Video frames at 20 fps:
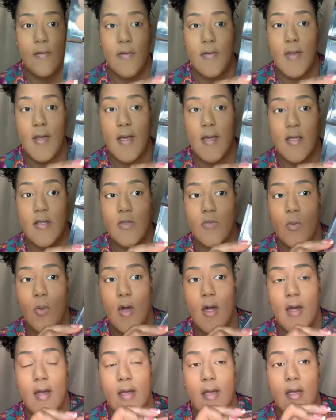that is
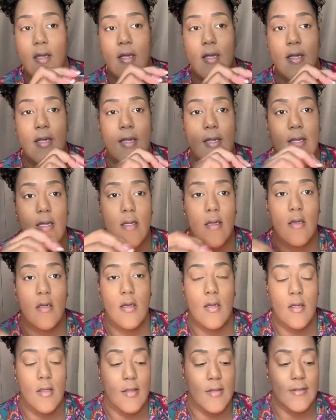why it
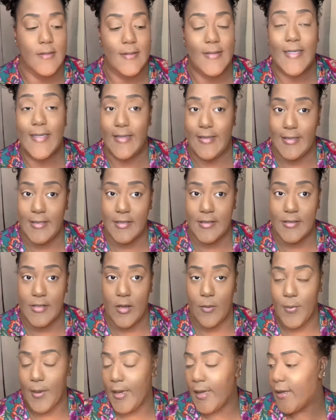is near
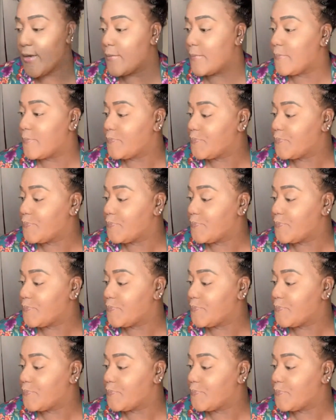pan.